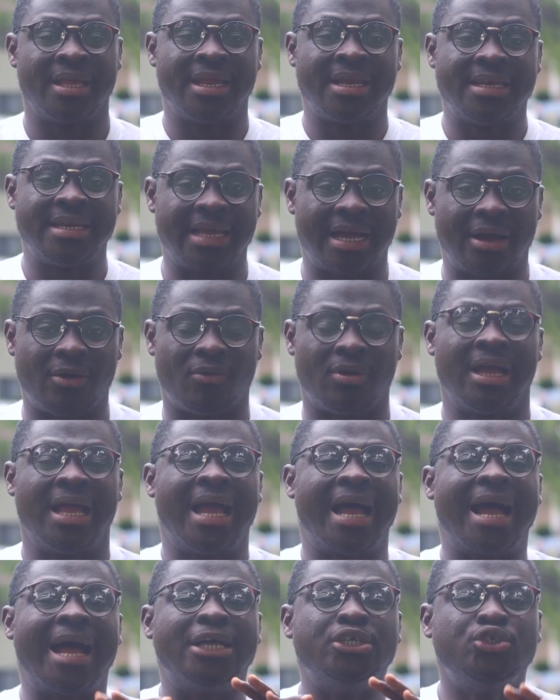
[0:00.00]
Now,
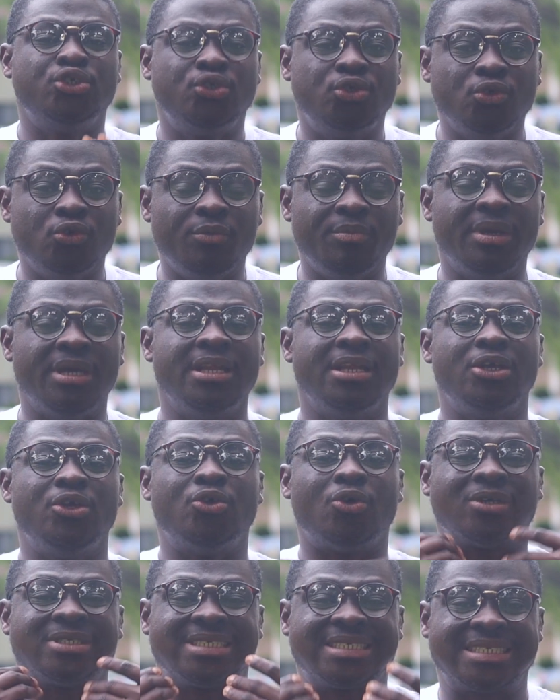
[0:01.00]
assuming
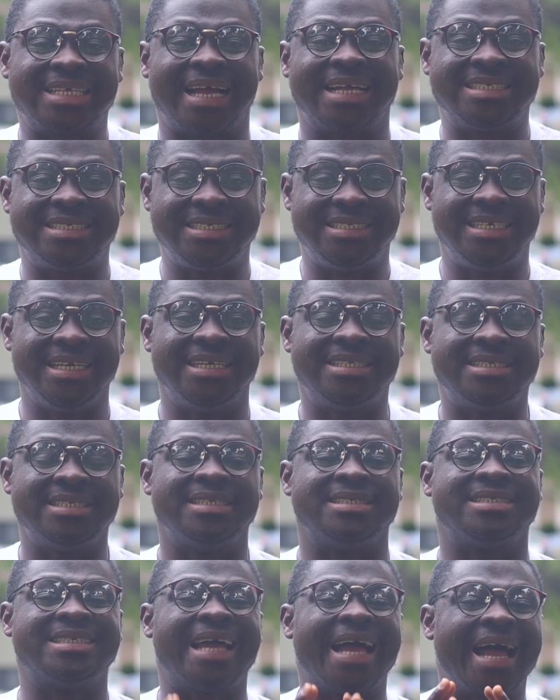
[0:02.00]
your start date
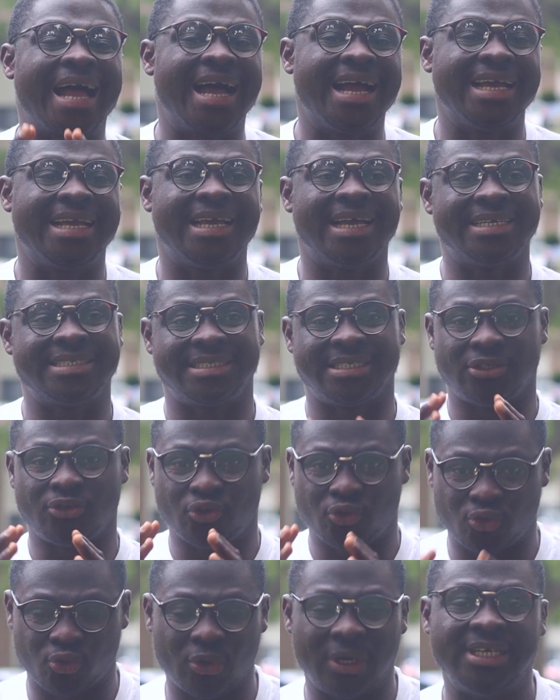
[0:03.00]
is August
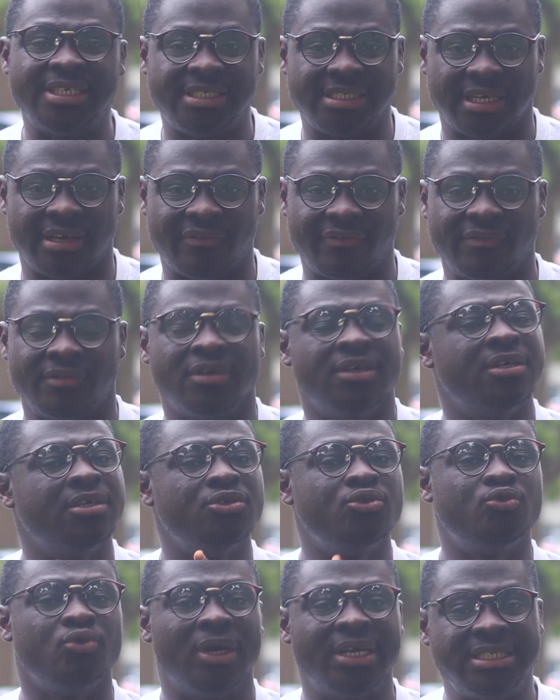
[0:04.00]
20th,
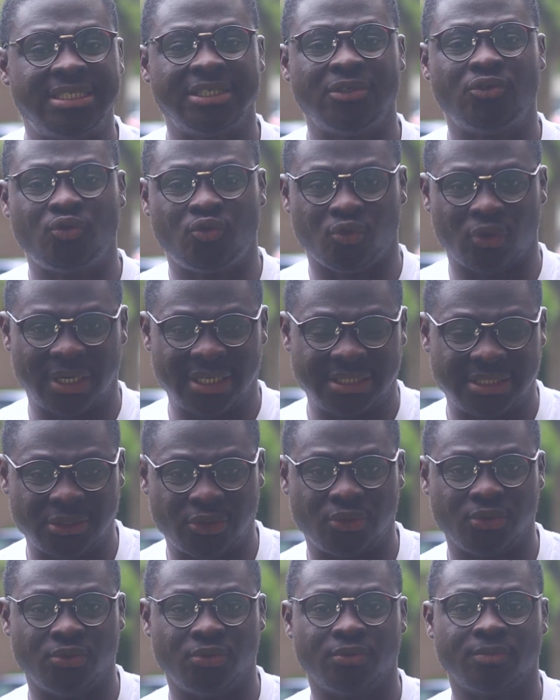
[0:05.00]

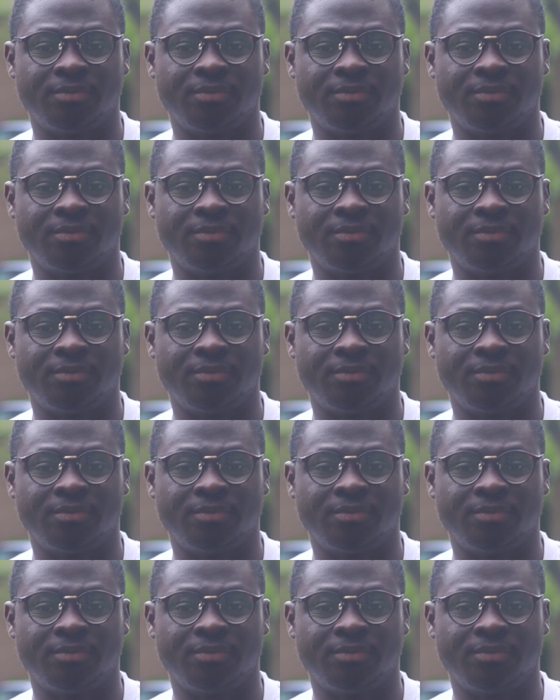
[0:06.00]
2022,